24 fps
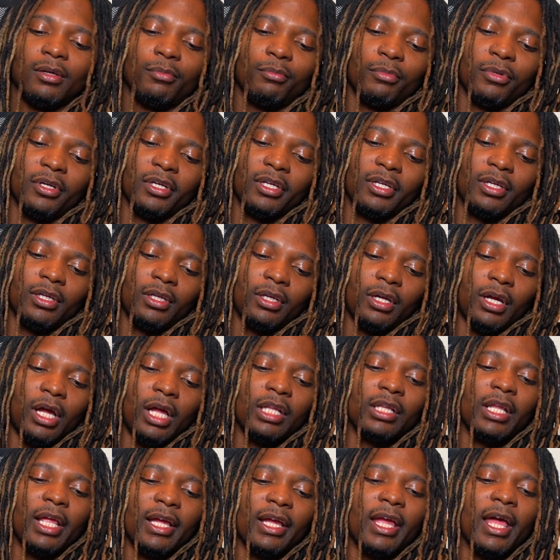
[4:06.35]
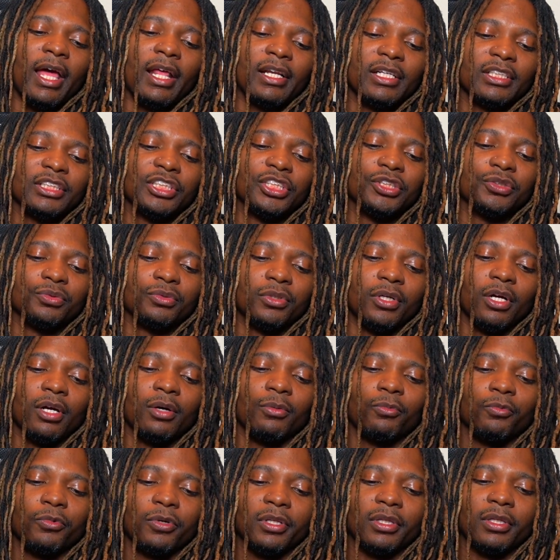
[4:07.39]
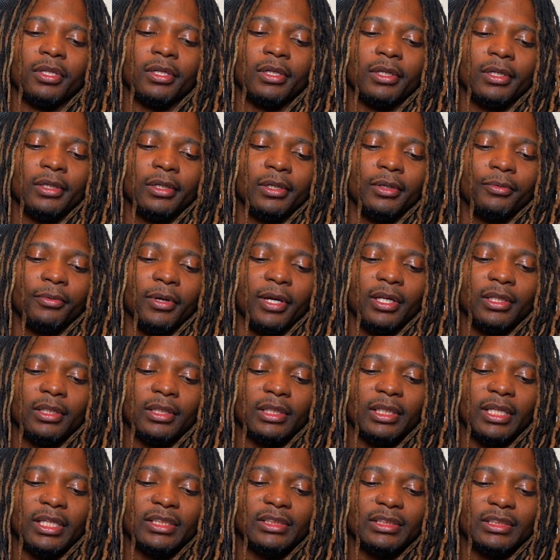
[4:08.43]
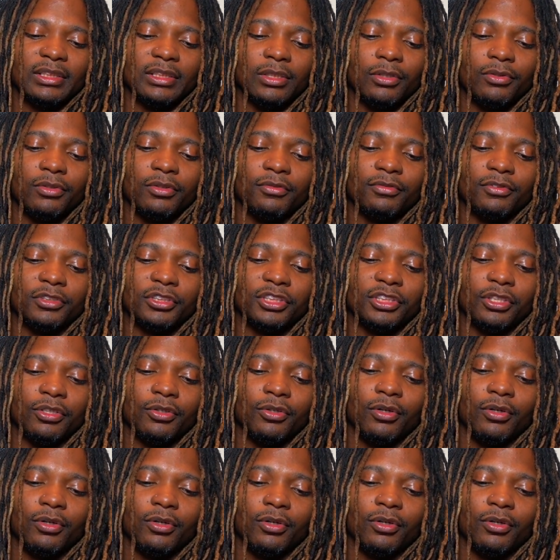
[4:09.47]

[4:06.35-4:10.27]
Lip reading: But I like how this shoe come with the regular laces on it for sure.